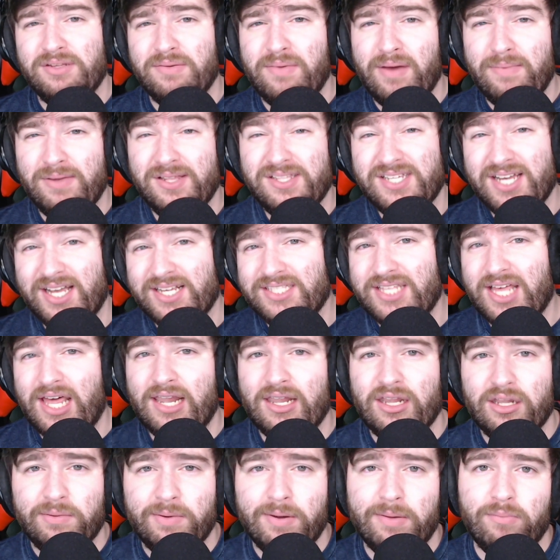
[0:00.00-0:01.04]
to maybe test that
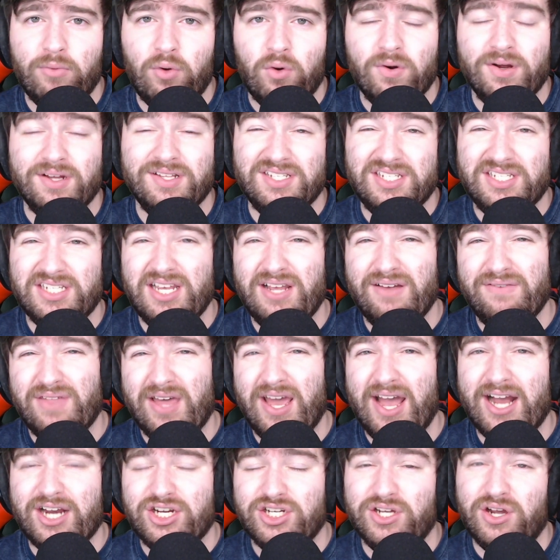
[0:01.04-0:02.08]
a little bit more and see if
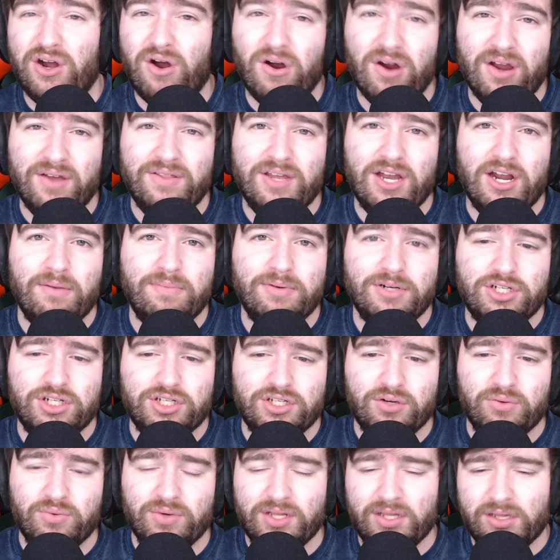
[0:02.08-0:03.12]
they actually are in there, but
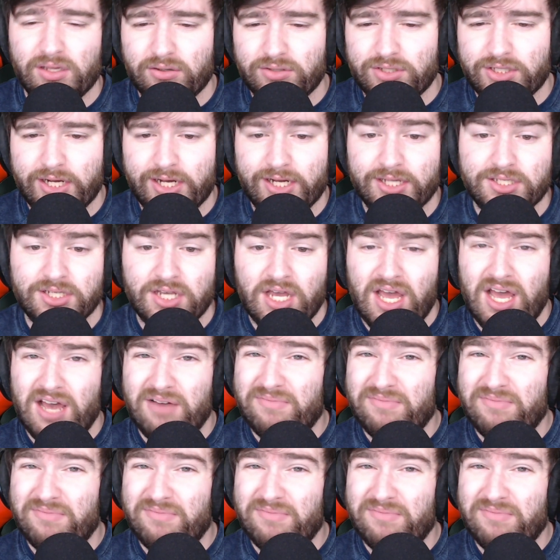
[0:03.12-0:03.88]
just a really low chance.